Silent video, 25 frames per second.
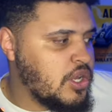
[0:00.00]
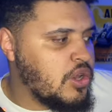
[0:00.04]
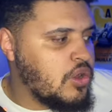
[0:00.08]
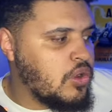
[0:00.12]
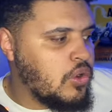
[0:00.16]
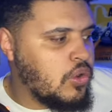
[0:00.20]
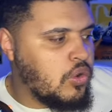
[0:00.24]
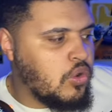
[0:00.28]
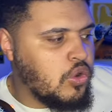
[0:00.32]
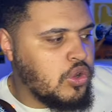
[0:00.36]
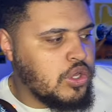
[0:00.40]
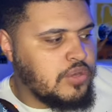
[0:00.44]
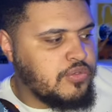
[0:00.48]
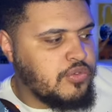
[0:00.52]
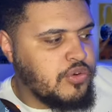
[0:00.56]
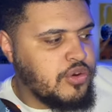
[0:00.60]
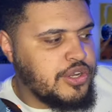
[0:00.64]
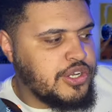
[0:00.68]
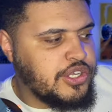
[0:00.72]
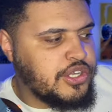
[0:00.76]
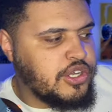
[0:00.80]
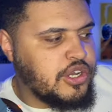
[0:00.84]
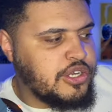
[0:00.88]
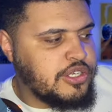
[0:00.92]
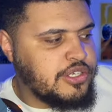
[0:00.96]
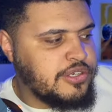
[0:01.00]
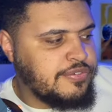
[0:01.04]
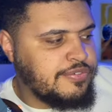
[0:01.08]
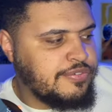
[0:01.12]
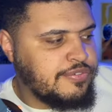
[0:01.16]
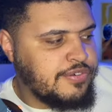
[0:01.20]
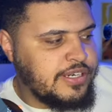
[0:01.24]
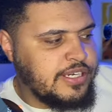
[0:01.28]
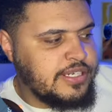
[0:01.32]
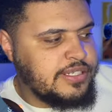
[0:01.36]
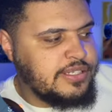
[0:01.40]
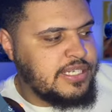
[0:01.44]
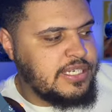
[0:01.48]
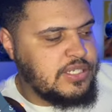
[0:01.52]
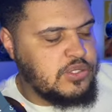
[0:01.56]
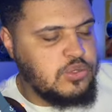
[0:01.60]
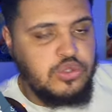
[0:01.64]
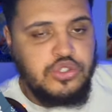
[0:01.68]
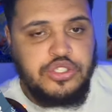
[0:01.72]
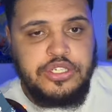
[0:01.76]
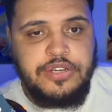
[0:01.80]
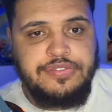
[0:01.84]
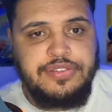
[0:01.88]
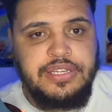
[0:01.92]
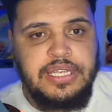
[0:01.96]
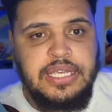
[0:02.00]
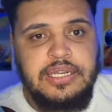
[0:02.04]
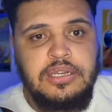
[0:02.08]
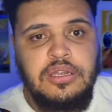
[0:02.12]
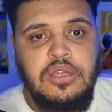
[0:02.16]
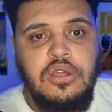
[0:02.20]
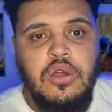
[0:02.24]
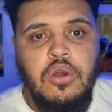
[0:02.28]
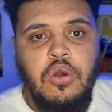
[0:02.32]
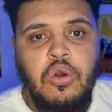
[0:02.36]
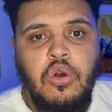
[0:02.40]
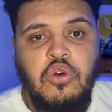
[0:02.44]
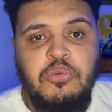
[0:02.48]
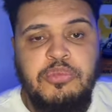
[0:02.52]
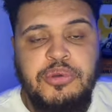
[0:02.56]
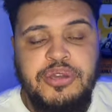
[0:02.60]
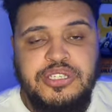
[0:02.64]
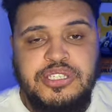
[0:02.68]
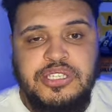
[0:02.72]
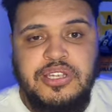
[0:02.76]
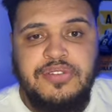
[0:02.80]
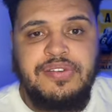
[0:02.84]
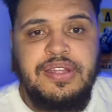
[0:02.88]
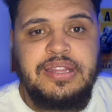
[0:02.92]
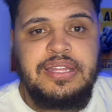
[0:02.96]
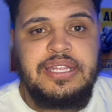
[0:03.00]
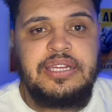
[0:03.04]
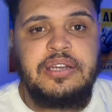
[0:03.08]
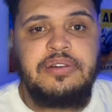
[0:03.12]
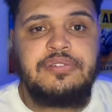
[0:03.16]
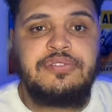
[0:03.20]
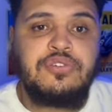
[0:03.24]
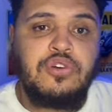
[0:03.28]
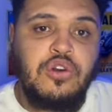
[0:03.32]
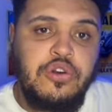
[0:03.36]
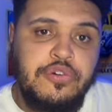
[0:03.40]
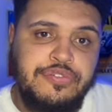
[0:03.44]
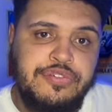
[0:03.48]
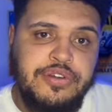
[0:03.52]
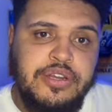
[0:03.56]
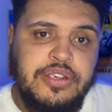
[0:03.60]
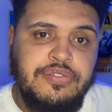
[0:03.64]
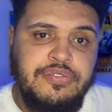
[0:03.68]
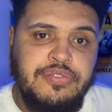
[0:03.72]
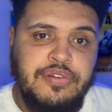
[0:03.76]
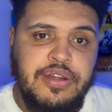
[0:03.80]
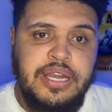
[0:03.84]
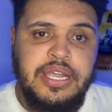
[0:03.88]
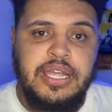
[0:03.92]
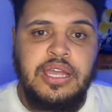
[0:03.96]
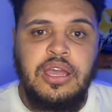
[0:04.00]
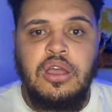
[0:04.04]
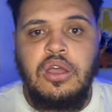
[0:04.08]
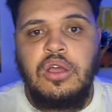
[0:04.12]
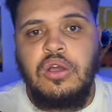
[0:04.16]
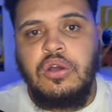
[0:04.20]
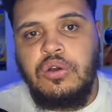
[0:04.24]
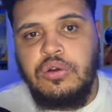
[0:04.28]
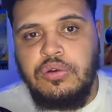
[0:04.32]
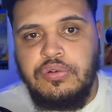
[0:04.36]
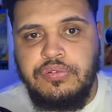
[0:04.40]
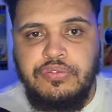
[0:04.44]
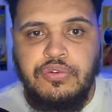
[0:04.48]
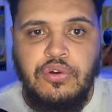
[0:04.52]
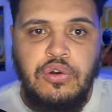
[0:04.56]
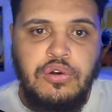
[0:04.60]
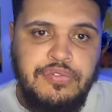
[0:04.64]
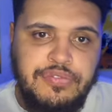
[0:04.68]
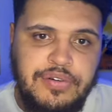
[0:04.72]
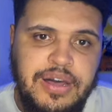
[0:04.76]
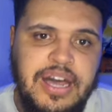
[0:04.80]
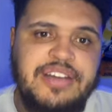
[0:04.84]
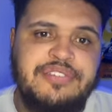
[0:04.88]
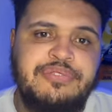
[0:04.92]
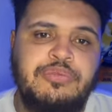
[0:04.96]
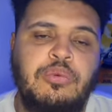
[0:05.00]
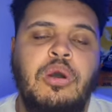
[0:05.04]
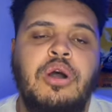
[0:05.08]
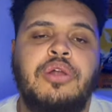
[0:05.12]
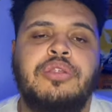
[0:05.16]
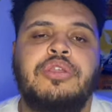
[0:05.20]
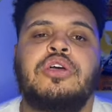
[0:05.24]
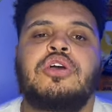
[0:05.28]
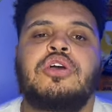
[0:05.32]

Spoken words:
or you've already got your 3 and these will drift in, almost defending a 4-3-3 or a 4-5-1,